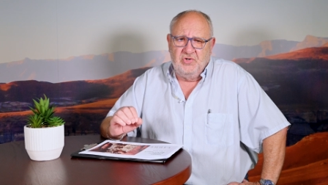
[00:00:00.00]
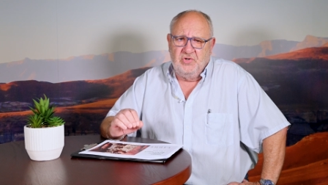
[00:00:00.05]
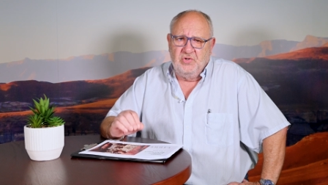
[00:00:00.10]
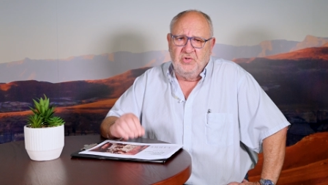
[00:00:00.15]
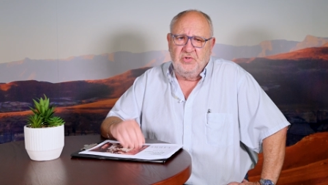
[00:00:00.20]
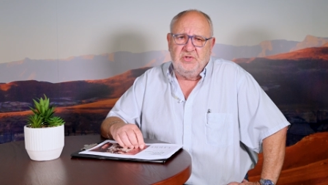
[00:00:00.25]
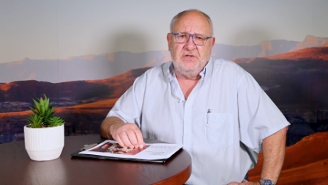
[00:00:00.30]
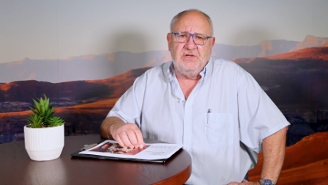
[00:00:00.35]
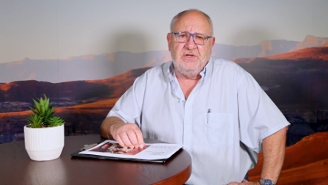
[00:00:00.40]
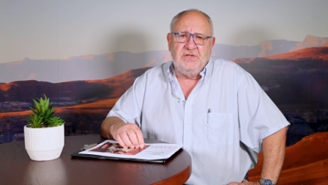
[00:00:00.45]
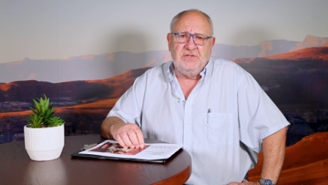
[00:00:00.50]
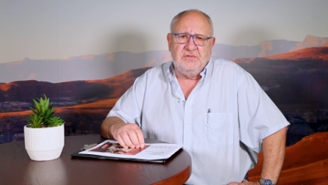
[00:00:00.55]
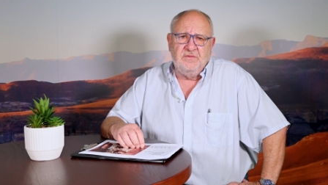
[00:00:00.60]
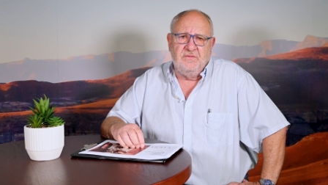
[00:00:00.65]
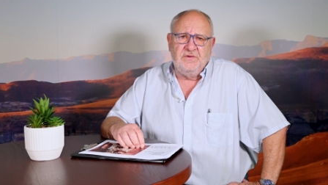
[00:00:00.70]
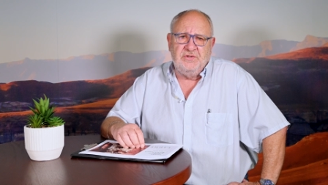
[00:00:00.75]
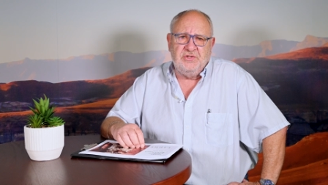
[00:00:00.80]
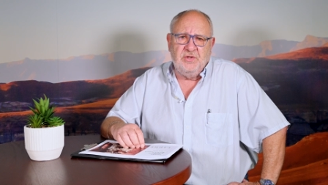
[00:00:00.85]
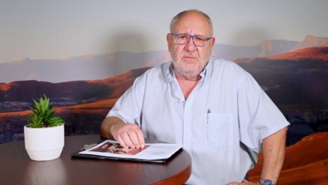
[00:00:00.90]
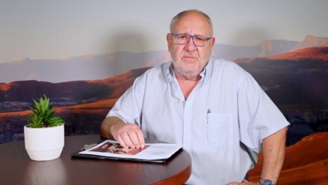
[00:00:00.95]
good
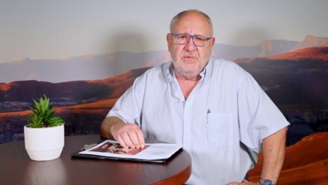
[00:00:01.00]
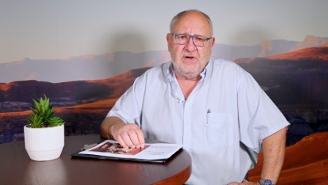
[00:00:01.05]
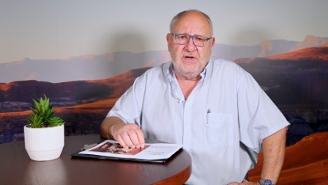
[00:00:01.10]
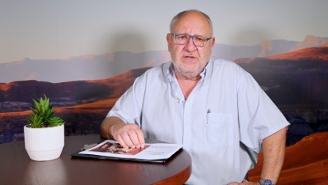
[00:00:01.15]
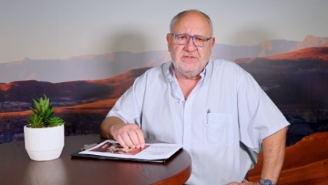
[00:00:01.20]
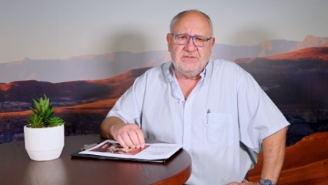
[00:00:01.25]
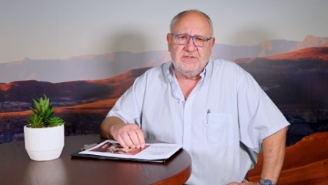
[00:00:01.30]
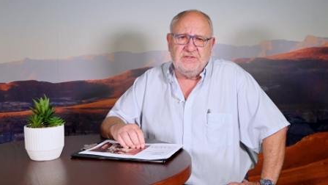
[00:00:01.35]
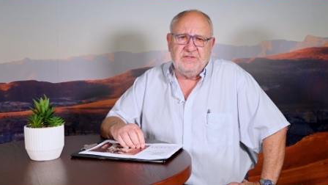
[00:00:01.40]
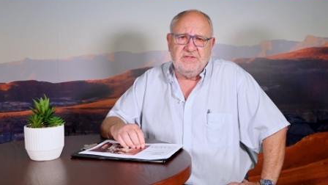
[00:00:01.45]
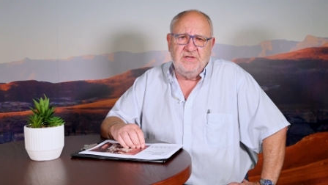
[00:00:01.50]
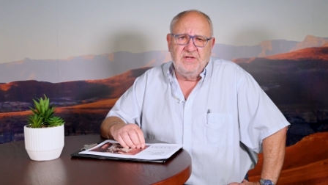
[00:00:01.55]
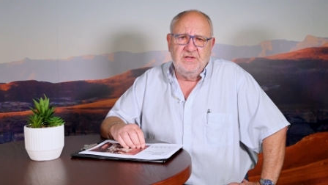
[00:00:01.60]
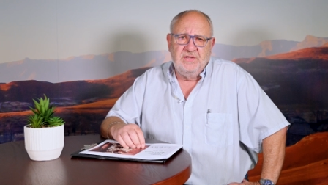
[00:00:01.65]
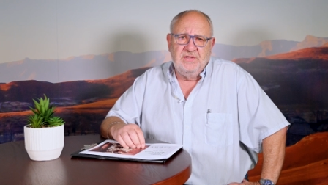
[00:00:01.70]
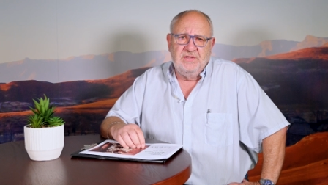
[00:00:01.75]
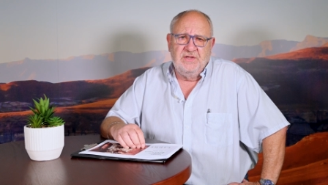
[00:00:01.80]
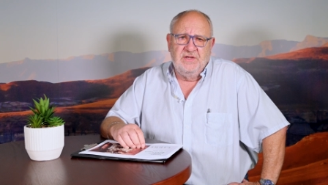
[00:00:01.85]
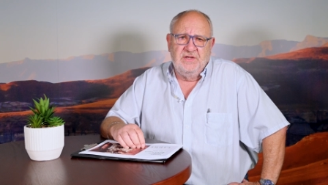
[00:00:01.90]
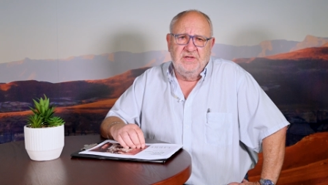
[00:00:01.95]
individual prices.
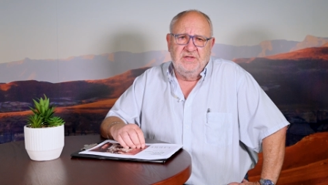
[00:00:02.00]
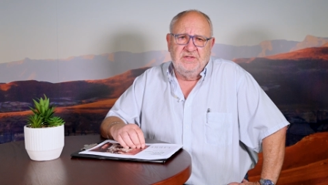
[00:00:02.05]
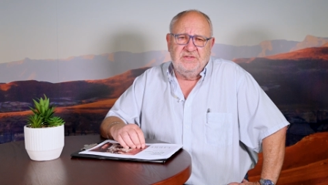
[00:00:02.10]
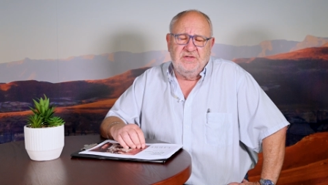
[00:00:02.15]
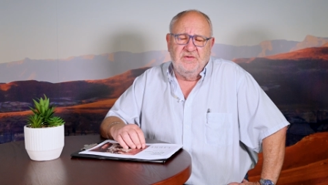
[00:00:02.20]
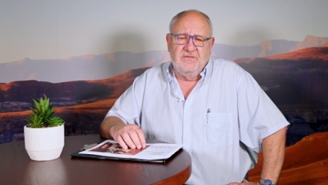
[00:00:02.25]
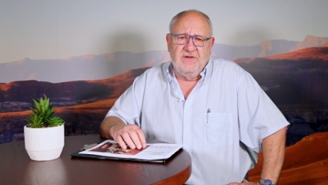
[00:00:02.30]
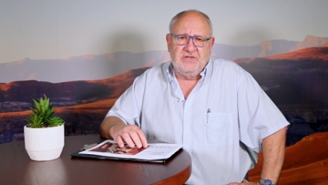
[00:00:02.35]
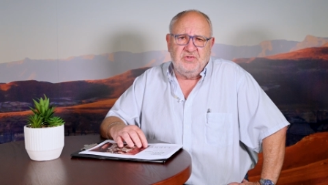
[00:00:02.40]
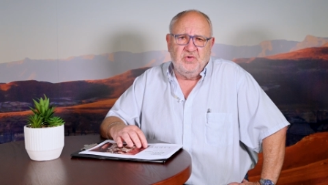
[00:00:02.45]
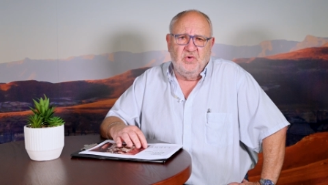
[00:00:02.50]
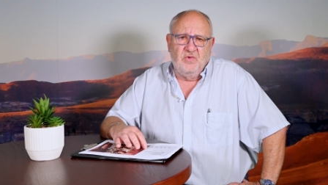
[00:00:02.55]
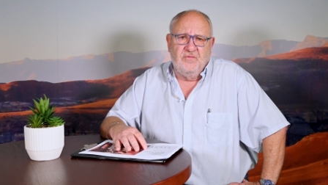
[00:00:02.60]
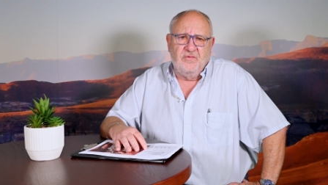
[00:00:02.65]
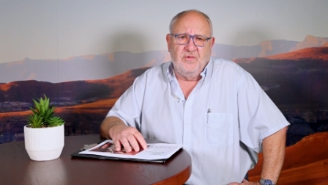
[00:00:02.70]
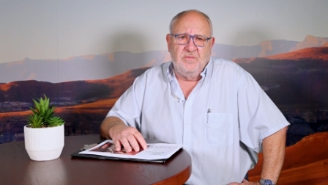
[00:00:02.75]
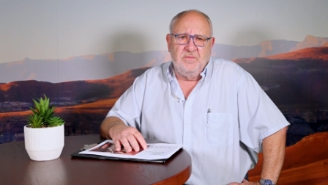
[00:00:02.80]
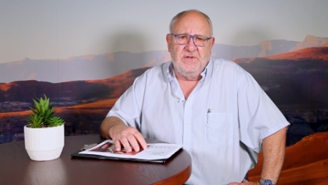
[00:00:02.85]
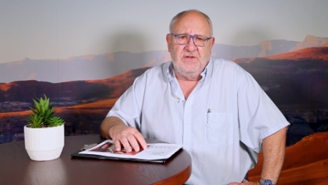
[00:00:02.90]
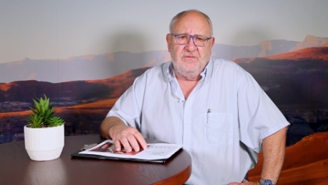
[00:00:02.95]
So that's all
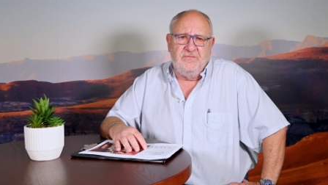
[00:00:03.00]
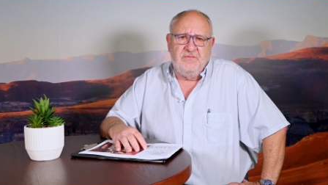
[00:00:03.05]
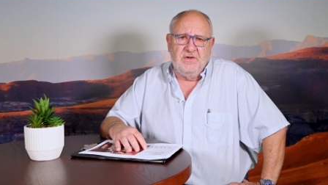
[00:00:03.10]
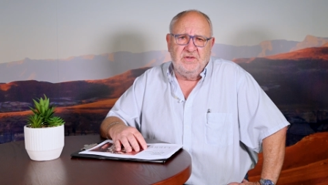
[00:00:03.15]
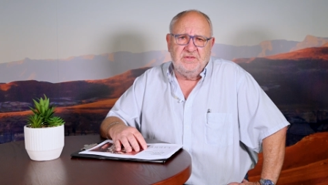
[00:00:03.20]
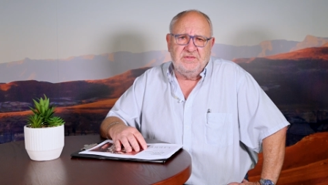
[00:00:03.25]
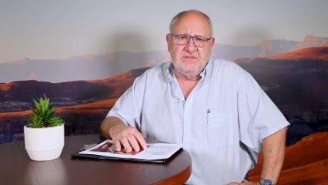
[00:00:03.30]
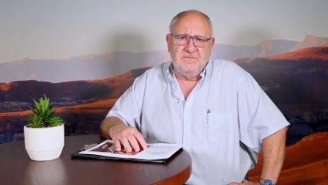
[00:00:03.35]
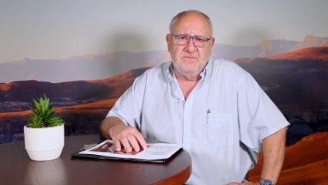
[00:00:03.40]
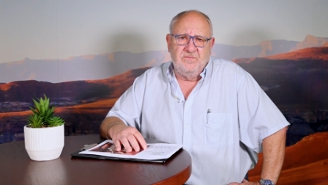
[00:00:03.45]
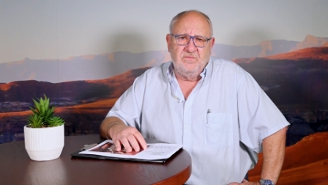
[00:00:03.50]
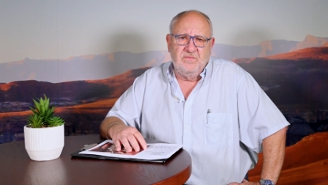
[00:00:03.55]
from me, folks.